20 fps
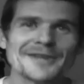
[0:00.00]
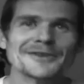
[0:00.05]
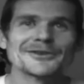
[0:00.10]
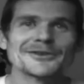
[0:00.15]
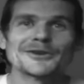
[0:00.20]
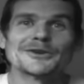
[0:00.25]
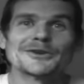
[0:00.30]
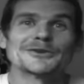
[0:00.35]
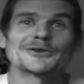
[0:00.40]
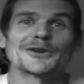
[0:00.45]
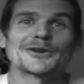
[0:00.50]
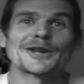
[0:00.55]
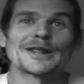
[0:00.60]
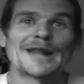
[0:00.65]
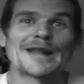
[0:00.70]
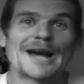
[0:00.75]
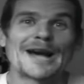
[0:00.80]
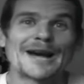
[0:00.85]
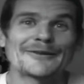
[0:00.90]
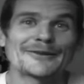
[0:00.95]
So you just
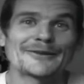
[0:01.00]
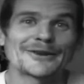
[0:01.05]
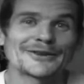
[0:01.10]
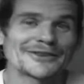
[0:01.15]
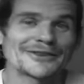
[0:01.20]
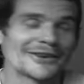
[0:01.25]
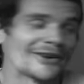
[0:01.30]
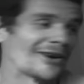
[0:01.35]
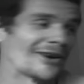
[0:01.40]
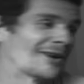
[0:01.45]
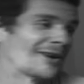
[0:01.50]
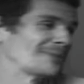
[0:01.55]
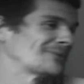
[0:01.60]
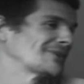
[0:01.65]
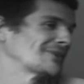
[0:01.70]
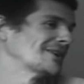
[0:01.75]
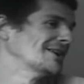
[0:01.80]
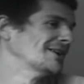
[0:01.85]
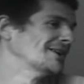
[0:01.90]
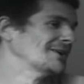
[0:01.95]
gotta laugh at it
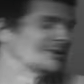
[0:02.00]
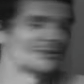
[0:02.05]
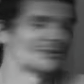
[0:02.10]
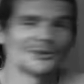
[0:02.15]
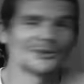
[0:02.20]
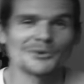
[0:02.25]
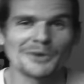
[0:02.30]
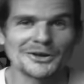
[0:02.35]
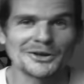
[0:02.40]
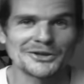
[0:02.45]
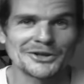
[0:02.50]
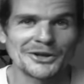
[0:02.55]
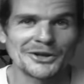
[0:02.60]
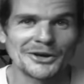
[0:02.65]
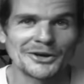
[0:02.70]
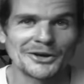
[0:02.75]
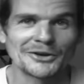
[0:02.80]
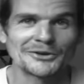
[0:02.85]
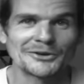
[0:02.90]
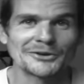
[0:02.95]
sometimes. Do what you're
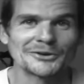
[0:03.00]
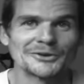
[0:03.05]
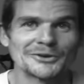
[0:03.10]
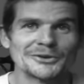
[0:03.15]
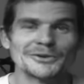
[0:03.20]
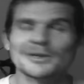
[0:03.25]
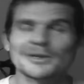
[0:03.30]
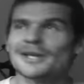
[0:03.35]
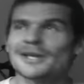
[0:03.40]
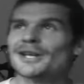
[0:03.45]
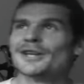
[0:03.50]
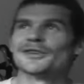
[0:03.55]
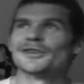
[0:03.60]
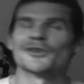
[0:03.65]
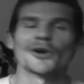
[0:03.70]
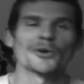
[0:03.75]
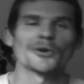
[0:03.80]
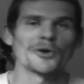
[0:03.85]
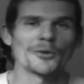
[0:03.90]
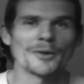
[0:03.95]
gonna do.
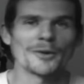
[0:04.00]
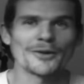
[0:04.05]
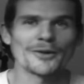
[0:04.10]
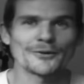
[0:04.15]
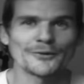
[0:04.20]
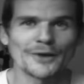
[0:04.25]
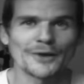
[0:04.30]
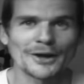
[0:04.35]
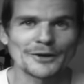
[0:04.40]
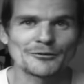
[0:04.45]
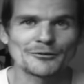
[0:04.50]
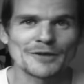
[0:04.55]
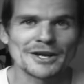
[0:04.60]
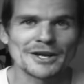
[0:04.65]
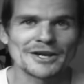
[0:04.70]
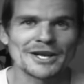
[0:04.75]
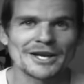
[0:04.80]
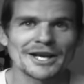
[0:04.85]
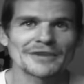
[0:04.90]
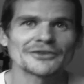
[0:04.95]
Don't worry about the fucking
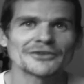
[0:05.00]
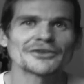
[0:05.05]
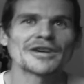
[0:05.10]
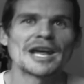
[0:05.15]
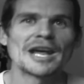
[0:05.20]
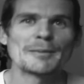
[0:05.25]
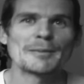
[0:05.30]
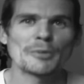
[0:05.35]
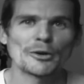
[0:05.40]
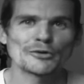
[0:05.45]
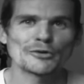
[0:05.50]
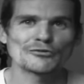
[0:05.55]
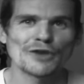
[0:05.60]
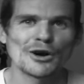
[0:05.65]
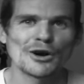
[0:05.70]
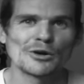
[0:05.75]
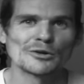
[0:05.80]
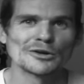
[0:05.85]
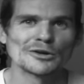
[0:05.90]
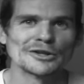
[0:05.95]
rednecks. Keep on
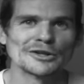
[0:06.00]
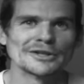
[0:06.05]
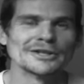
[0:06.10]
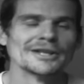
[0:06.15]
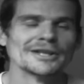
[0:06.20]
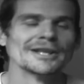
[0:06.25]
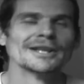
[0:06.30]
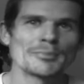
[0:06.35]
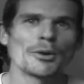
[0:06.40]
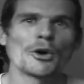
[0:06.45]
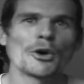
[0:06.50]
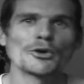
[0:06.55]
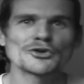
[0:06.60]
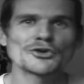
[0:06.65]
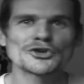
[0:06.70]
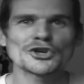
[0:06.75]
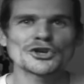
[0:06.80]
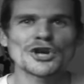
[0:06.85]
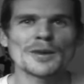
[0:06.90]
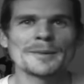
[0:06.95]
rolling.
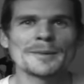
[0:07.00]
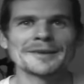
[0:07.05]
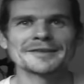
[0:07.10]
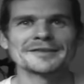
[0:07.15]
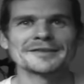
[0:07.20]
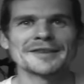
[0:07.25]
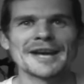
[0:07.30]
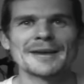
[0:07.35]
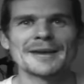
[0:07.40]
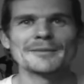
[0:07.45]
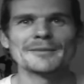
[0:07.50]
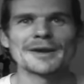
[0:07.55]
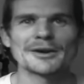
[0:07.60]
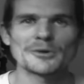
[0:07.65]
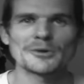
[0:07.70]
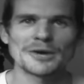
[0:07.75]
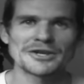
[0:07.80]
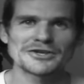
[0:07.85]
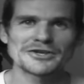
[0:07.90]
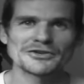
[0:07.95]
Post your comments down
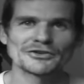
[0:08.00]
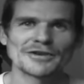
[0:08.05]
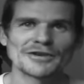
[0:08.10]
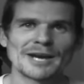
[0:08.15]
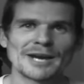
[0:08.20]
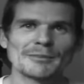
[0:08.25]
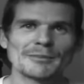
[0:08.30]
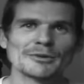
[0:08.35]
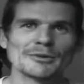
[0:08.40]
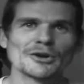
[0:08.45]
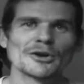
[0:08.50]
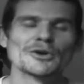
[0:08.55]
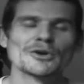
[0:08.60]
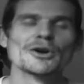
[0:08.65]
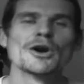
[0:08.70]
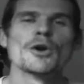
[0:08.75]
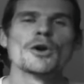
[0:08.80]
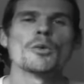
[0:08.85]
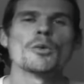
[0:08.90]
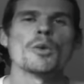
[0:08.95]
and questions down below.
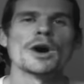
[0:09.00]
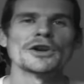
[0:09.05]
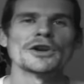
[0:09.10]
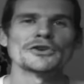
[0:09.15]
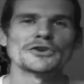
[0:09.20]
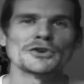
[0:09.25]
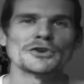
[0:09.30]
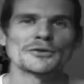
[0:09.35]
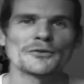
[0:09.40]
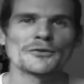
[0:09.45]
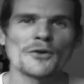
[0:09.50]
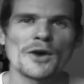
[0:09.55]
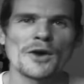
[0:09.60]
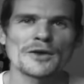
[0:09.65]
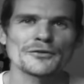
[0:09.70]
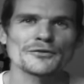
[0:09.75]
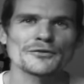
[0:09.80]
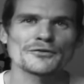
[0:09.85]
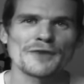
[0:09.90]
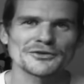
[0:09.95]
What do you
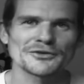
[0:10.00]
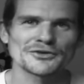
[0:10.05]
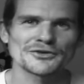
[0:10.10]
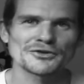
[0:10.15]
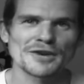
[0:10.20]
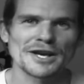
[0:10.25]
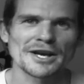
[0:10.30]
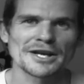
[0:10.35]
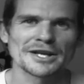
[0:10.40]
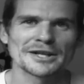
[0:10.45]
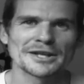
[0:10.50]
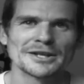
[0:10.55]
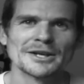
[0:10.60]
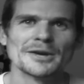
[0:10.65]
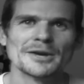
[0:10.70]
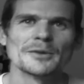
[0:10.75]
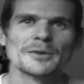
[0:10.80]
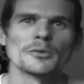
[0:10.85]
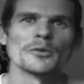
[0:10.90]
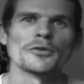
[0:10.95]
find frustrating
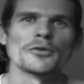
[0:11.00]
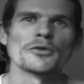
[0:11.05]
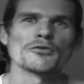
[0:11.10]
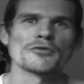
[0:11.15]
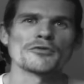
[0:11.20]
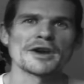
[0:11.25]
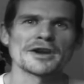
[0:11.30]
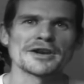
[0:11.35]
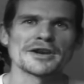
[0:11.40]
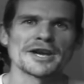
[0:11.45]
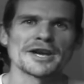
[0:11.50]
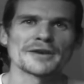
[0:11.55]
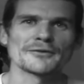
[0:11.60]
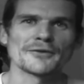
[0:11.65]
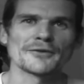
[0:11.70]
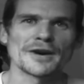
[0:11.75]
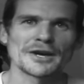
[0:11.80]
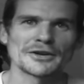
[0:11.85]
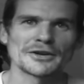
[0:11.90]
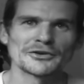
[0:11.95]
with the redneck
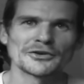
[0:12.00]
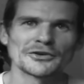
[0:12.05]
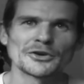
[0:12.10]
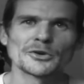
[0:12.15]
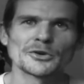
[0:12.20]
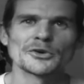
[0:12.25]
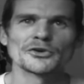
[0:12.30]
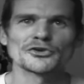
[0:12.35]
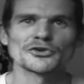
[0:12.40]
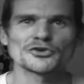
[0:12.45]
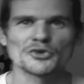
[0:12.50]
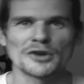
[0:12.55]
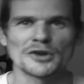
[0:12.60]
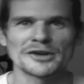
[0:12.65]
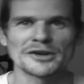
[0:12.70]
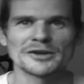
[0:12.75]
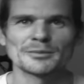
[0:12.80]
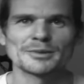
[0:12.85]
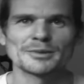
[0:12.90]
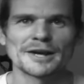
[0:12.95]
fuckers who are
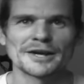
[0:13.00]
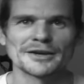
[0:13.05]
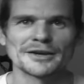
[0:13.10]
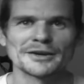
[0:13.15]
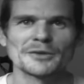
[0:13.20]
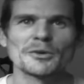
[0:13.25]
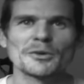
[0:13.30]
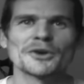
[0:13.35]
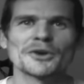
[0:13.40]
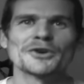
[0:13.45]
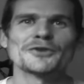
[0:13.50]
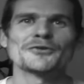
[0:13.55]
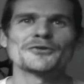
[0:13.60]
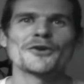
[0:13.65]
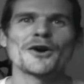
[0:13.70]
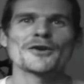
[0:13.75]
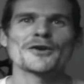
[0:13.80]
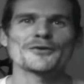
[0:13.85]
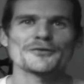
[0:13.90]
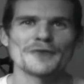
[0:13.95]
destroying the planet? What do you
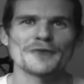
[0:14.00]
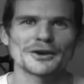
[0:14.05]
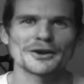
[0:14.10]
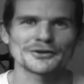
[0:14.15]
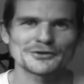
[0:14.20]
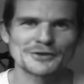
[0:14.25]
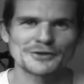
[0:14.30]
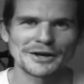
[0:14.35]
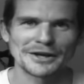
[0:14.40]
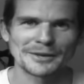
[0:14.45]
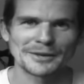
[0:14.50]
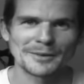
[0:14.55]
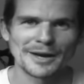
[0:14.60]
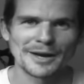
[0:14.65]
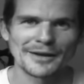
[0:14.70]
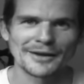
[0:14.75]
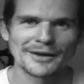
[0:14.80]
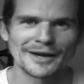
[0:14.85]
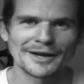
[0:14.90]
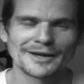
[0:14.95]
find frustrating
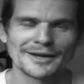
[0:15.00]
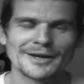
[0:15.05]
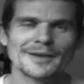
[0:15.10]
about that?